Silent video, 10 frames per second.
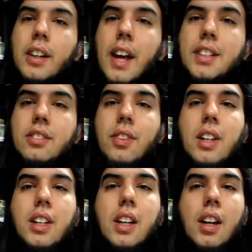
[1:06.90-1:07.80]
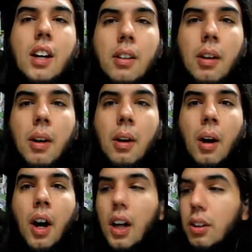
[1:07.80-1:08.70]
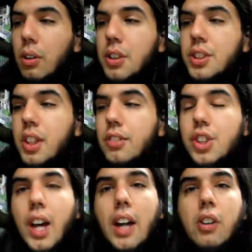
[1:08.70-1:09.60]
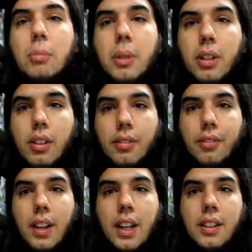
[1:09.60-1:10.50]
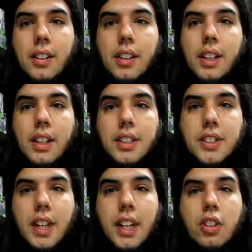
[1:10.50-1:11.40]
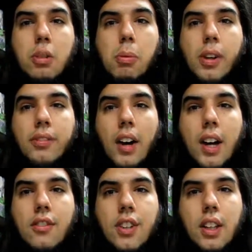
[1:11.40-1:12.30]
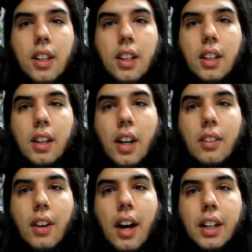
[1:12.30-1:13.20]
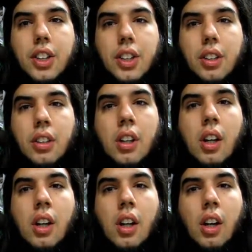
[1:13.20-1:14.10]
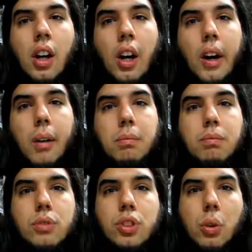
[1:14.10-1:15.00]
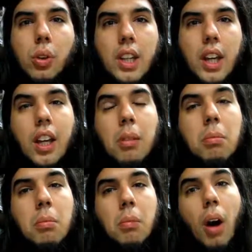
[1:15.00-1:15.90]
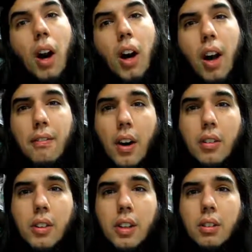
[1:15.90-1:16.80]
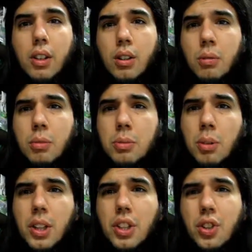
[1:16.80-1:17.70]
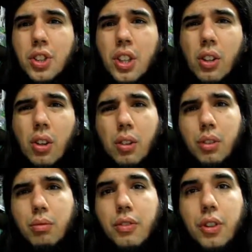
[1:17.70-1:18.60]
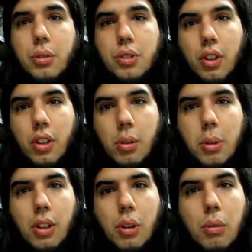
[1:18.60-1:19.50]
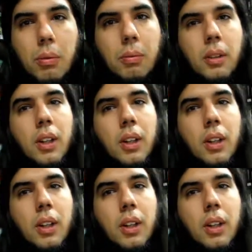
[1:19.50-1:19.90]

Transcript: Castlevania Lords of Shadow Mirror of Fate is a 2.5D kind of action scrolling game. I found it was pretty interesting, although the reviews are a little bit low.